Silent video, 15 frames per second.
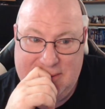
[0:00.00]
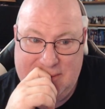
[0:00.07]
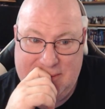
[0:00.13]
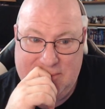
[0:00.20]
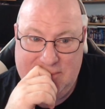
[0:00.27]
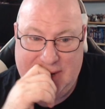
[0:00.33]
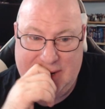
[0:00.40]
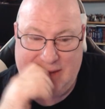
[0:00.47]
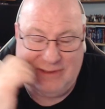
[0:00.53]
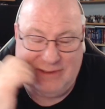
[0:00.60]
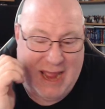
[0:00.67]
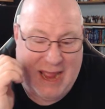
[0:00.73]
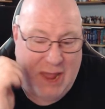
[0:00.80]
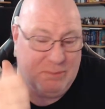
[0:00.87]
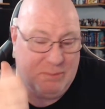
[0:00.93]
Because
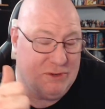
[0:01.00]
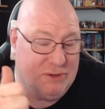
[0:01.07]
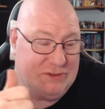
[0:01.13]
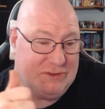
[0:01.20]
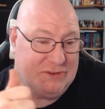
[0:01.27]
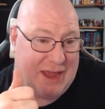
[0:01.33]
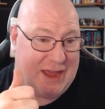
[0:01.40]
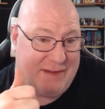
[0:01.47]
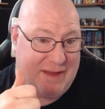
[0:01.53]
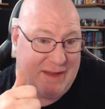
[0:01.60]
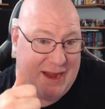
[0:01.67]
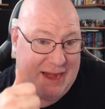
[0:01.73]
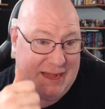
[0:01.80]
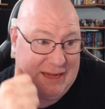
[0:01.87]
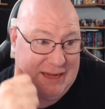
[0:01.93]
now Muse is out of
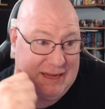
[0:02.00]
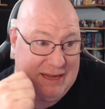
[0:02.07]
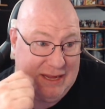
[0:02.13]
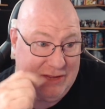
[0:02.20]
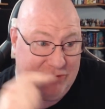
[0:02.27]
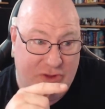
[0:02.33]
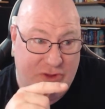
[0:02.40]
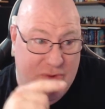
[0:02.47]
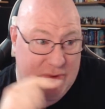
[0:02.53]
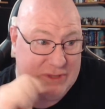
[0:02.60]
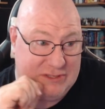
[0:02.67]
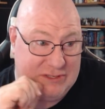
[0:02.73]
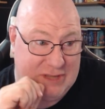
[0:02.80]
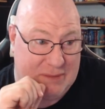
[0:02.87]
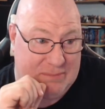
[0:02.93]
hiding. He's doing
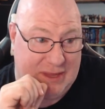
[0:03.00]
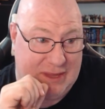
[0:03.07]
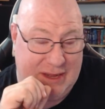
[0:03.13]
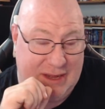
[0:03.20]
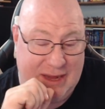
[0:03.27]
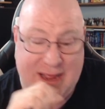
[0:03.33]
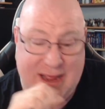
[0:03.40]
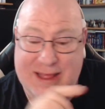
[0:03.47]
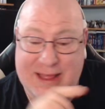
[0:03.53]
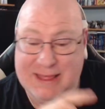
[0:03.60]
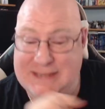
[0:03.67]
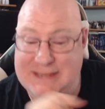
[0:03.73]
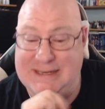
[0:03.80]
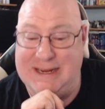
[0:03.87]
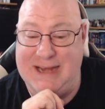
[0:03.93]
something.
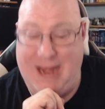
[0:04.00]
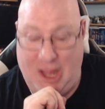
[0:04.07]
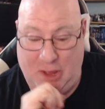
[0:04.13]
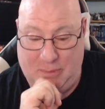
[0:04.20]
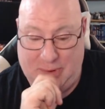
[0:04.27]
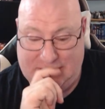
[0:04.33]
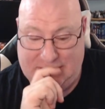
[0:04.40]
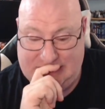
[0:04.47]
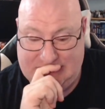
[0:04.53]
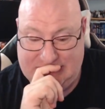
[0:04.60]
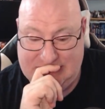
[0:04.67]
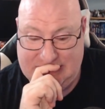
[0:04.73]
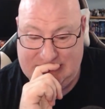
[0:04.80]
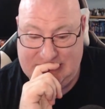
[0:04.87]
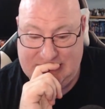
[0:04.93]
This could help us.
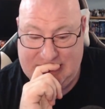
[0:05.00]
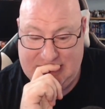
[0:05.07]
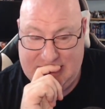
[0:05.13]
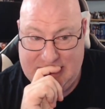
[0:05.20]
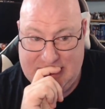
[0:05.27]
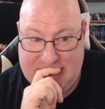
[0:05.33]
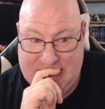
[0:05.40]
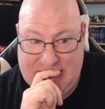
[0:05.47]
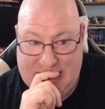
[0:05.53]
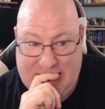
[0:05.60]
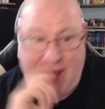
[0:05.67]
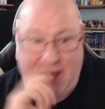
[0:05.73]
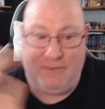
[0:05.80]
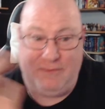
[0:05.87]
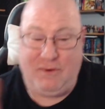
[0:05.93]

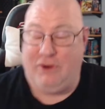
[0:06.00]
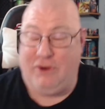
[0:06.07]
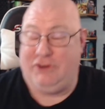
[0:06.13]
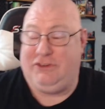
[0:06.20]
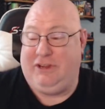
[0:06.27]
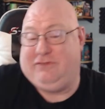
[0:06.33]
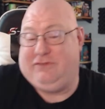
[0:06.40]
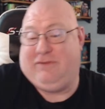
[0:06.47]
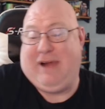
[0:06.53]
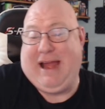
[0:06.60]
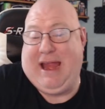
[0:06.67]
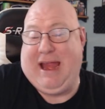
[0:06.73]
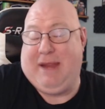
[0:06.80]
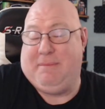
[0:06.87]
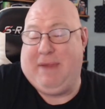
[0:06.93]
Now, of course, his
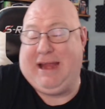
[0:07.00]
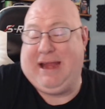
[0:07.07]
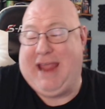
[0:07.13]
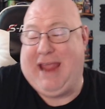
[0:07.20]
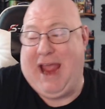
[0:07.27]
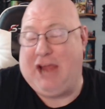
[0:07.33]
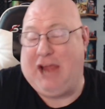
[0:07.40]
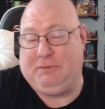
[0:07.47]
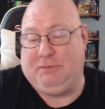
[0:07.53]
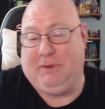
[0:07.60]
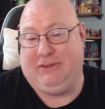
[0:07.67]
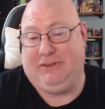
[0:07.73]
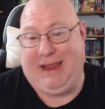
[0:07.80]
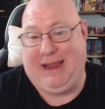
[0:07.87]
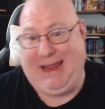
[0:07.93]
right-hand man,
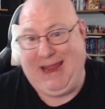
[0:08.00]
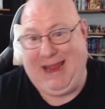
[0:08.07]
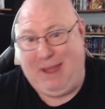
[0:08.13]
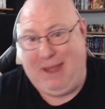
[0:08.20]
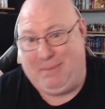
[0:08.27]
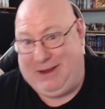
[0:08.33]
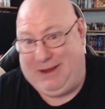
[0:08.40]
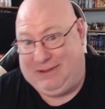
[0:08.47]
Cashman's like, yeah, but he's a